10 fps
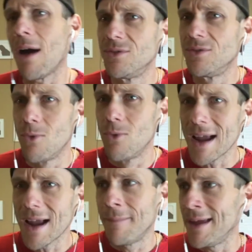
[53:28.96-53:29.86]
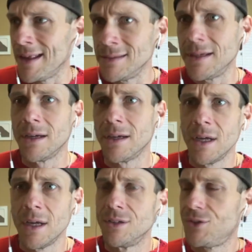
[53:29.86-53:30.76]
I would recommend
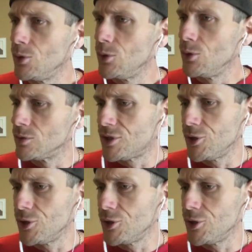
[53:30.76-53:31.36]
to